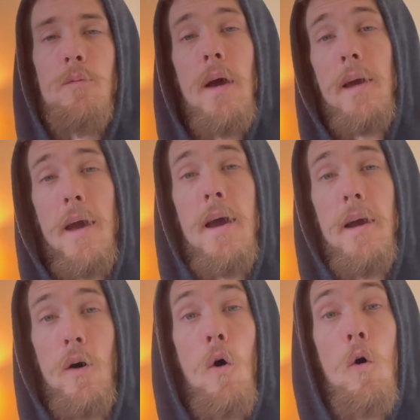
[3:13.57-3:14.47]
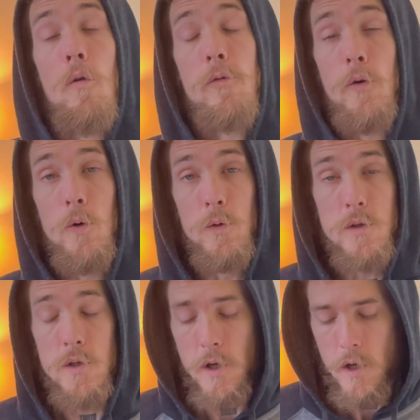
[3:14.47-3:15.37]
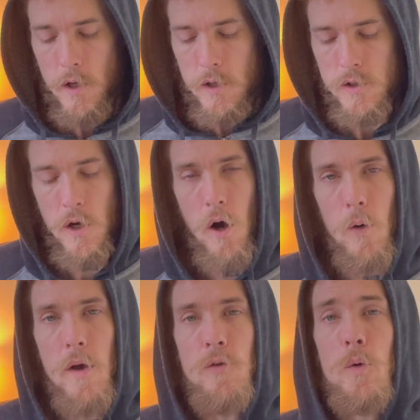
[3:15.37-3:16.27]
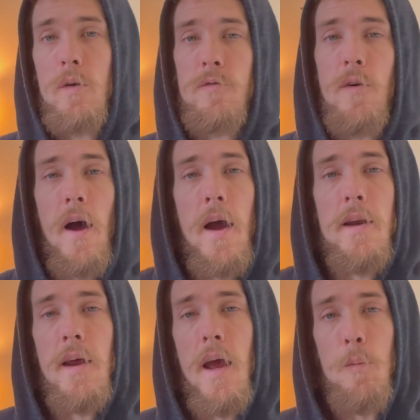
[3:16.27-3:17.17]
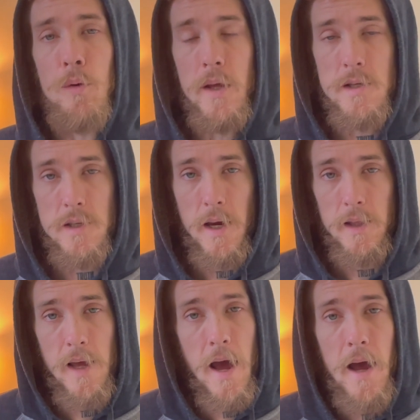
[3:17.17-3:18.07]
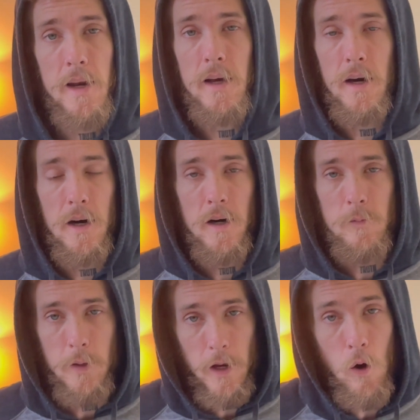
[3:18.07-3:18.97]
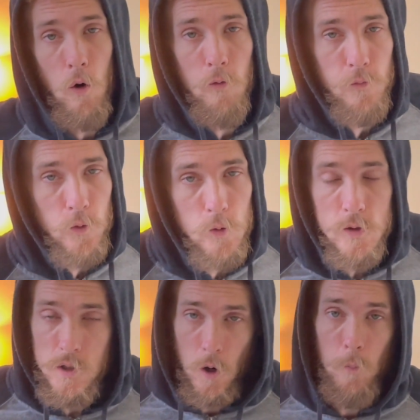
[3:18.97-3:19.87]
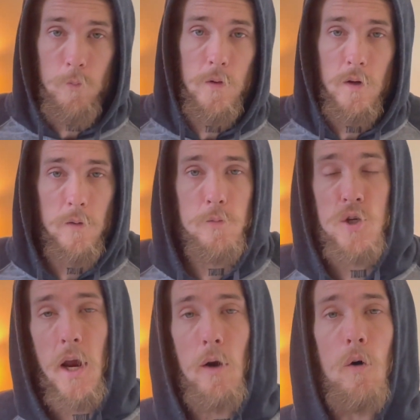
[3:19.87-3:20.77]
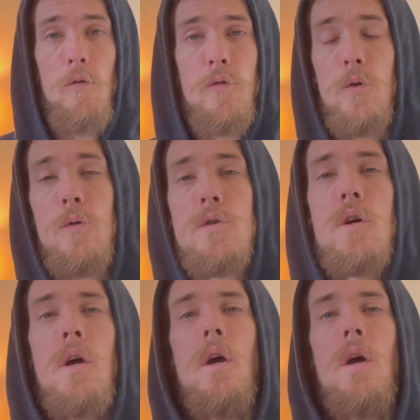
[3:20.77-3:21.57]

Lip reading: AKA Whole Foods. So if you can find a place like that, like Whole Foods, you know, the chain Whole Foods,